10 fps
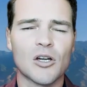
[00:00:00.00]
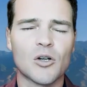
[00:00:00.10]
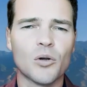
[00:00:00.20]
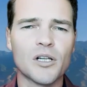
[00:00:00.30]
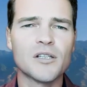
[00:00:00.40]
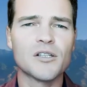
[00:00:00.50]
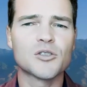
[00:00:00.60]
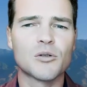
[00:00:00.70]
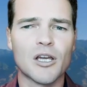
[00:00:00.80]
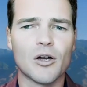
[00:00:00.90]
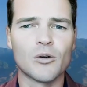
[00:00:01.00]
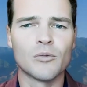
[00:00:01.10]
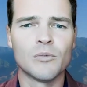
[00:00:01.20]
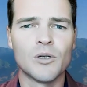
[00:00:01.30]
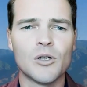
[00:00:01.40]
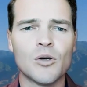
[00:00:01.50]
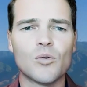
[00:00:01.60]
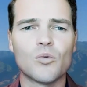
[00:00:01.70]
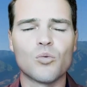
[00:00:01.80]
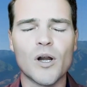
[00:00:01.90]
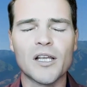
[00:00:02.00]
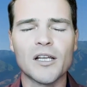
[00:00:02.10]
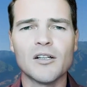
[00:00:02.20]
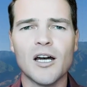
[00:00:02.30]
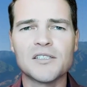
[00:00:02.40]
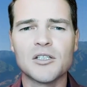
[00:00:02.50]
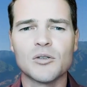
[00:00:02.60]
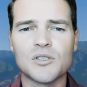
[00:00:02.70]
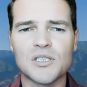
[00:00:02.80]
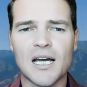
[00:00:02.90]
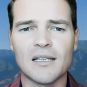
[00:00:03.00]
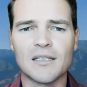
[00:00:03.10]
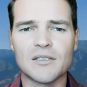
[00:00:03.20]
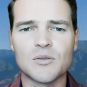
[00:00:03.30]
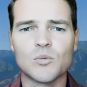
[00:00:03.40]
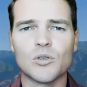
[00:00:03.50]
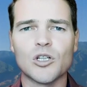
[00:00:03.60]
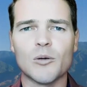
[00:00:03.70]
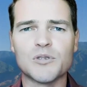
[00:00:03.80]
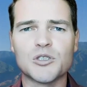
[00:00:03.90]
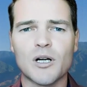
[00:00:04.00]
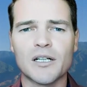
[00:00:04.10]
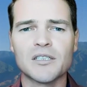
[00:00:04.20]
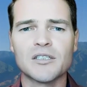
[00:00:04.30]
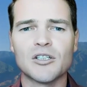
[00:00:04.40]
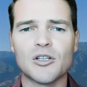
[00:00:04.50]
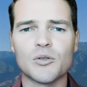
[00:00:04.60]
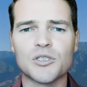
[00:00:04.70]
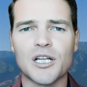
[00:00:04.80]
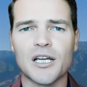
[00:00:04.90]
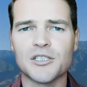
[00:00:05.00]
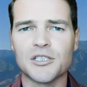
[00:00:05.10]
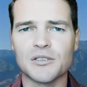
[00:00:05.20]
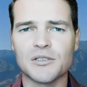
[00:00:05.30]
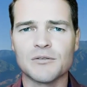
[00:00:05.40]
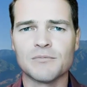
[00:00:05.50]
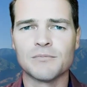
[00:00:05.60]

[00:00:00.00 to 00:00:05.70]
According to the trio, recognizing Gonzalez would obstruct negotiations.